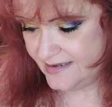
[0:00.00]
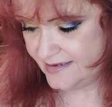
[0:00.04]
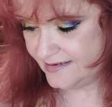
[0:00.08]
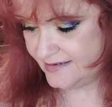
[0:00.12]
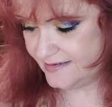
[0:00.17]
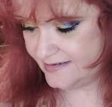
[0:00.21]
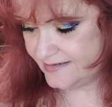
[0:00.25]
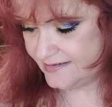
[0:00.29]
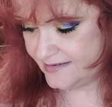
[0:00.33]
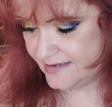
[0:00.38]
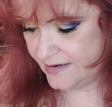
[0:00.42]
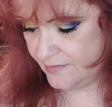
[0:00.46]

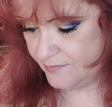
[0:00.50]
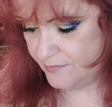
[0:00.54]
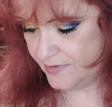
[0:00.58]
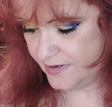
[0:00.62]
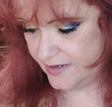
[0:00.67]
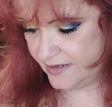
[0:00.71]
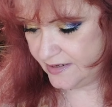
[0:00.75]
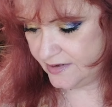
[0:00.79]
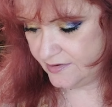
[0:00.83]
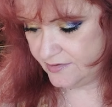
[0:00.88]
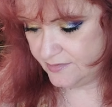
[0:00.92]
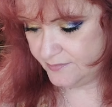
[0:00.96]
because I
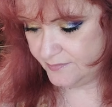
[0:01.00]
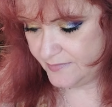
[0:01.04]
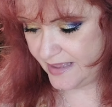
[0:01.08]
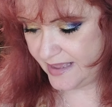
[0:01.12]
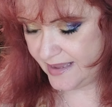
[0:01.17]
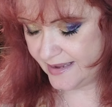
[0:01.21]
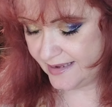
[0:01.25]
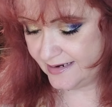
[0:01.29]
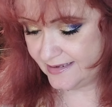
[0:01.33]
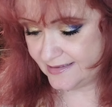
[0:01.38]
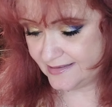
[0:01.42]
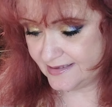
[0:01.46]
want to go to
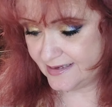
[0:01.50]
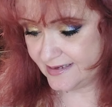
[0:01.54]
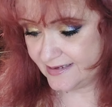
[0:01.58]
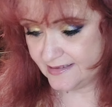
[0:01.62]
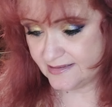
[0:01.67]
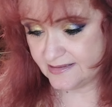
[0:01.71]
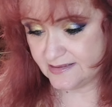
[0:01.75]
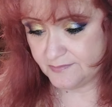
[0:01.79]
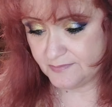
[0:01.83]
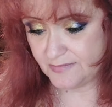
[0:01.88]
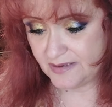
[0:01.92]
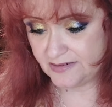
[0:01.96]
my, I got to take
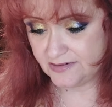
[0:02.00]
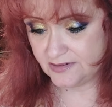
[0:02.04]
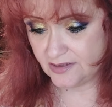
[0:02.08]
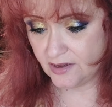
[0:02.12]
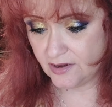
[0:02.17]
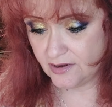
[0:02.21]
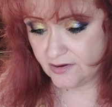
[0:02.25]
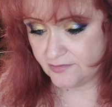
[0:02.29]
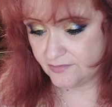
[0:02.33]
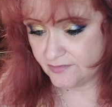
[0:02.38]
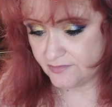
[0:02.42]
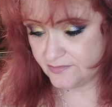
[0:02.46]
it to my
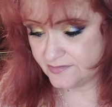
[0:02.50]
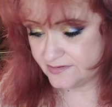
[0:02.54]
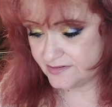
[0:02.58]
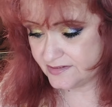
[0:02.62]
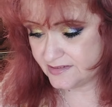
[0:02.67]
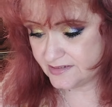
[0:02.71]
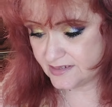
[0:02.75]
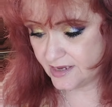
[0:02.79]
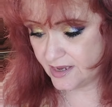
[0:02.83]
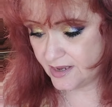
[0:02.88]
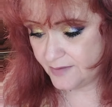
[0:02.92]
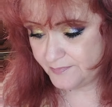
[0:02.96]
daughter's
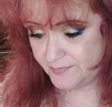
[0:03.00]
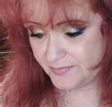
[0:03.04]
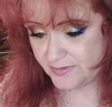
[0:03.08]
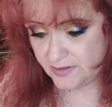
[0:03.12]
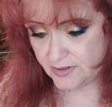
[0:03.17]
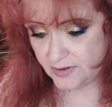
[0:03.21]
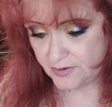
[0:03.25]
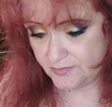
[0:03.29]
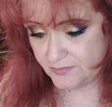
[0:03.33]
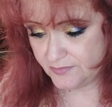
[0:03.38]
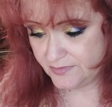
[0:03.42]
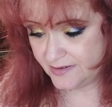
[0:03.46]
to
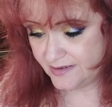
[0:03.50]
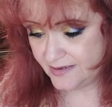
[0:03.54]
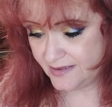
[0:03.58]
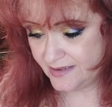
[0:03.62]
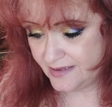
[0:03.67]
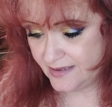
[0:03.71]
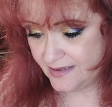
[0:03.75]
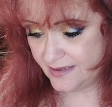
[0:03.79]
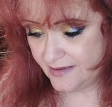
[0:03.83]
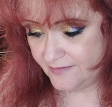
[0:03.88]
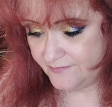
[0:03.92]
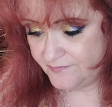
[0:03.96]
upload,
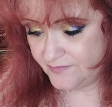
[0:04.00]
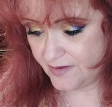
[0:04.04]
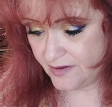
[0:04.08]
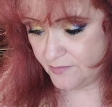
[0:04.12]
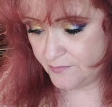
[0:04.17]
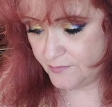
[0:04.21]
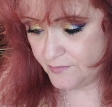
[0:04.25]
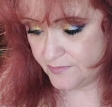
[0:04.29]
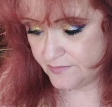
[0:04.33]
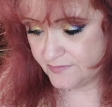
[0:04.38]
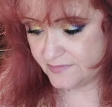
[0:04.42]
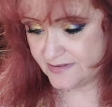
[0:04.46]
if
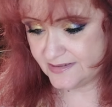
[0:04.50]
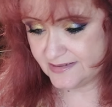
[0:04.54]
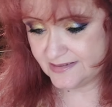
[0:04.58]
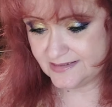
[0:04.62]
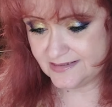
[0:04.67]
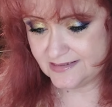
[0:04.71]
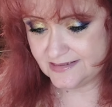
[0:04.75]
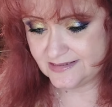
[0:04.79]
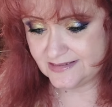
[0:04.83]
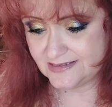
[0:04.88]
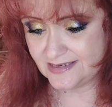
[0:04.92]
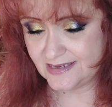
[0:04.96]
y'all want to
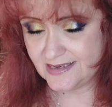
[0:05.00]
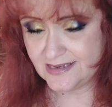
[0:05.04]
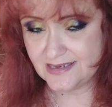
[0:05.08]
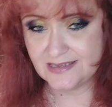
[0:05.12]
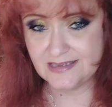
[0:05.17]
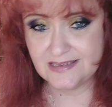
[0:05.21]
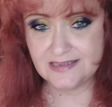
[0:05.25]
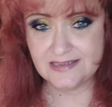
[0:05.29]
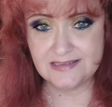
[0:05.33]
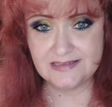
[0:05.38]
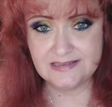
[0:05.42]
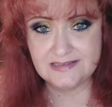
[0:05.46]
see
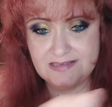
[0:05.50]
it.